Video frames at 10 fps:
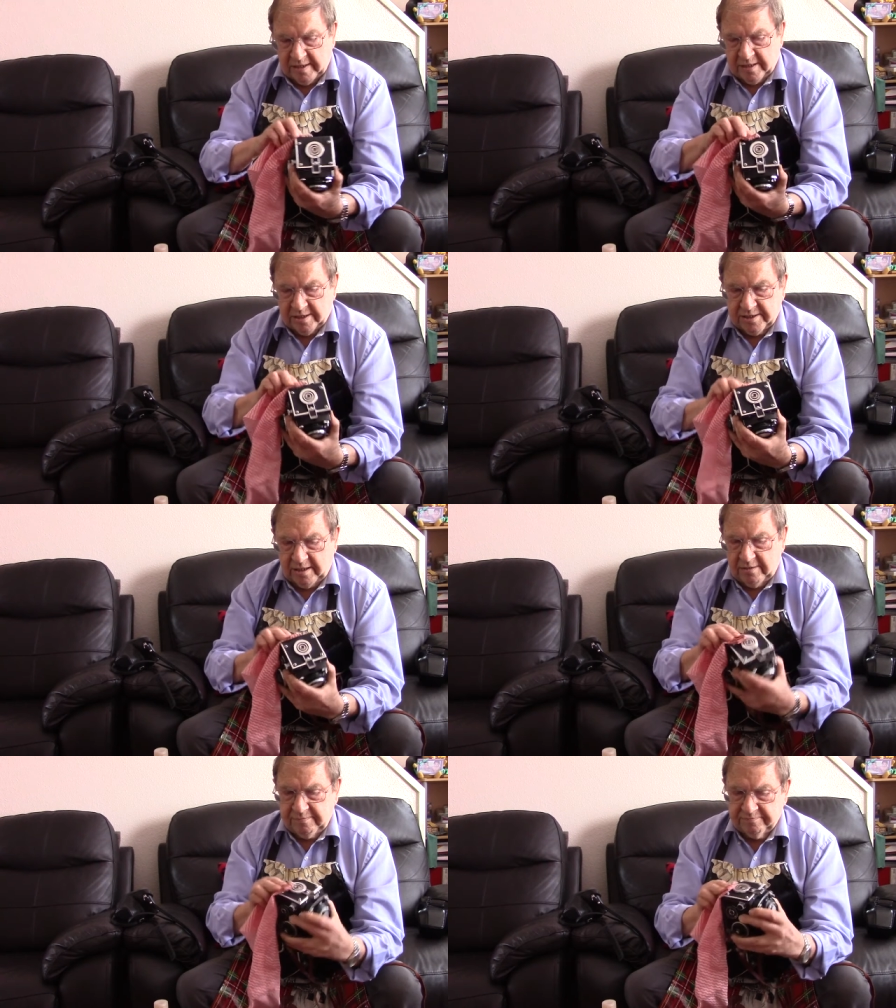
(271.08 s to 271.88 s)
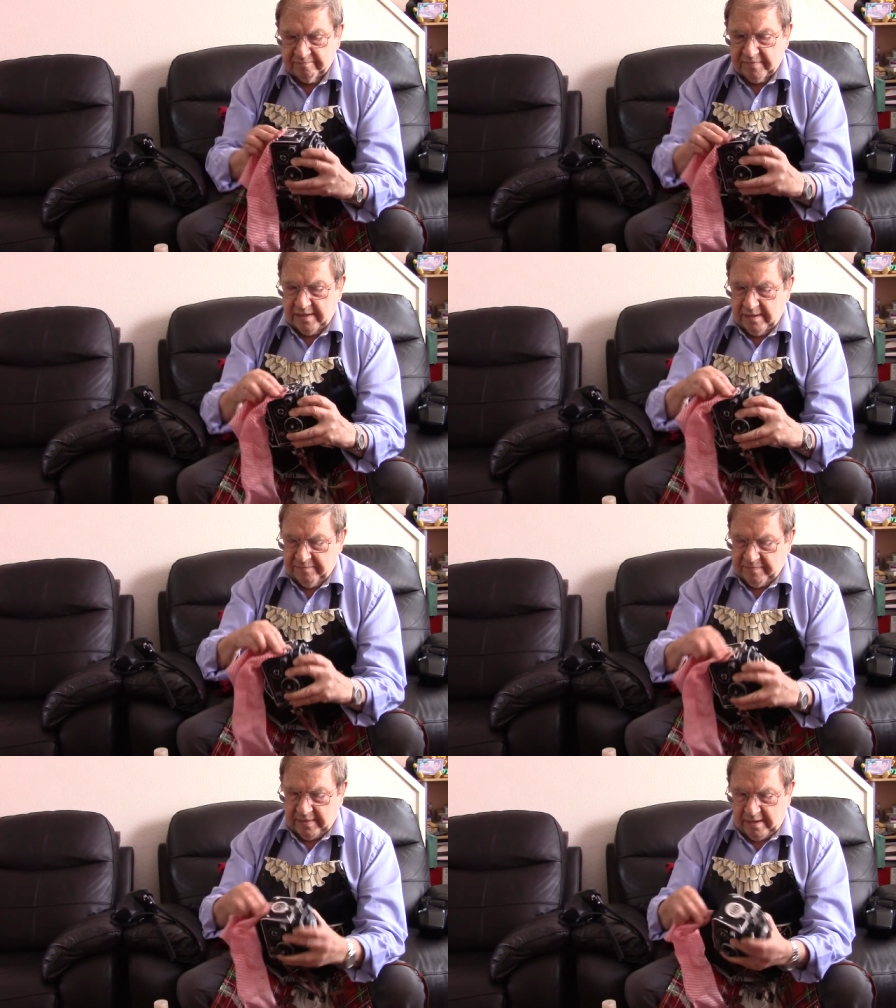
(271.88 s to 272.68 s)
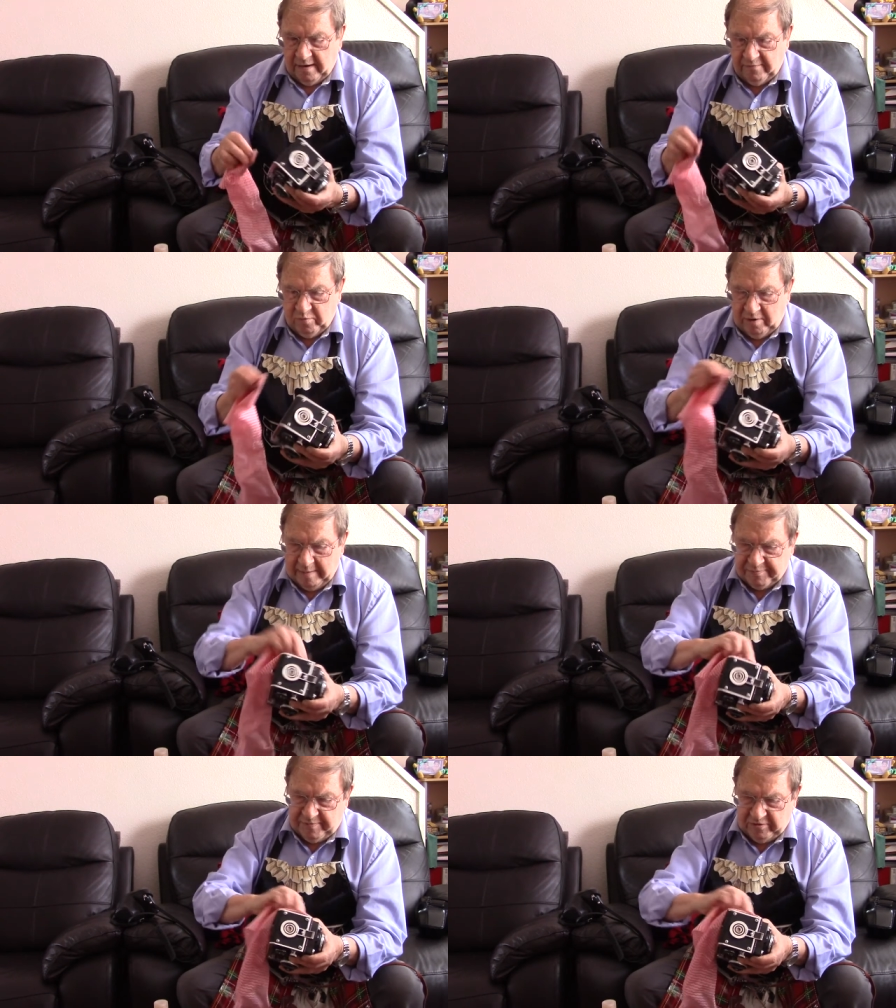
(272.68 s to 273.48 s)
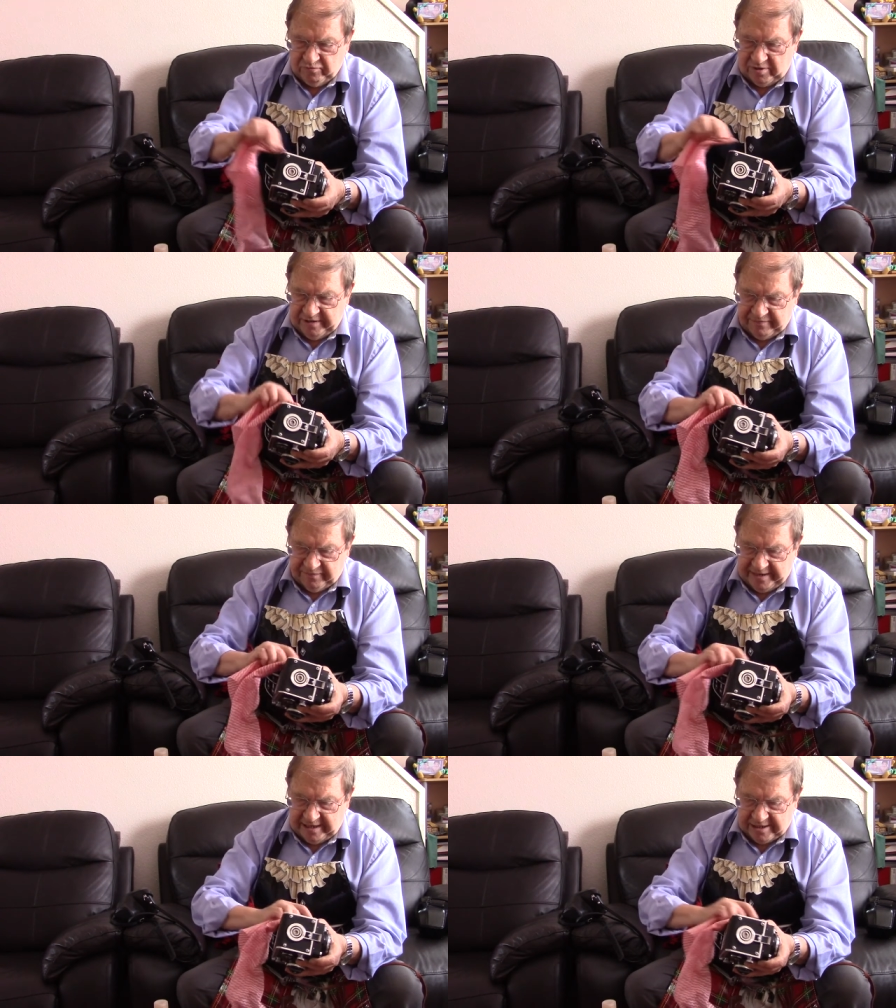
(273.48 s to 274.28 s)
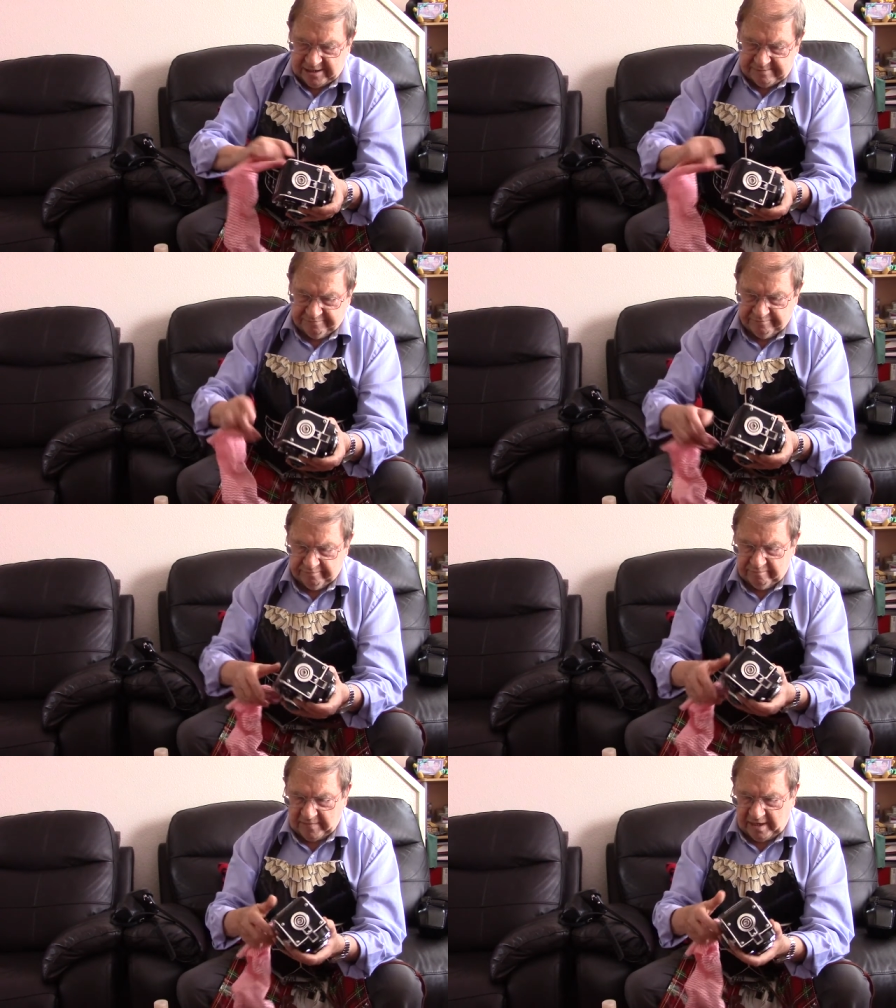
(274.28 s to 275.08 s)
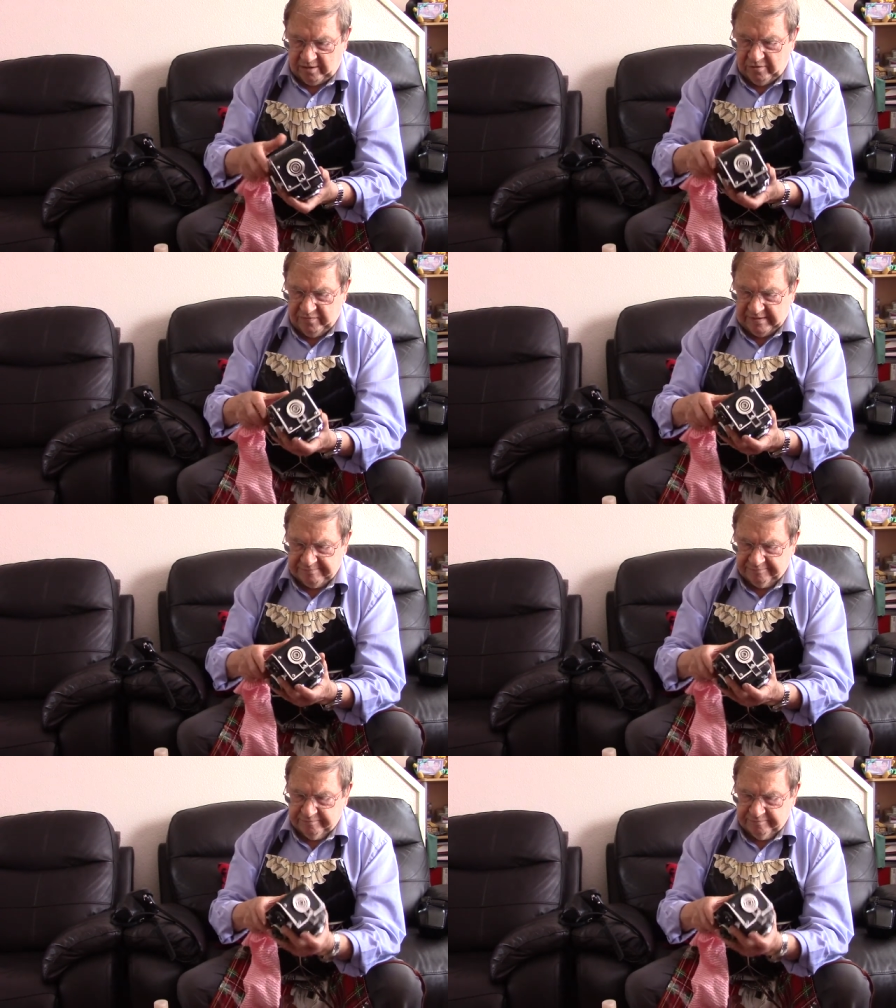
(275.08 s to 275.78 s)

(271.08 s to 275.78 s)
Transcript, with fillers: So I've wiped my Rolly over.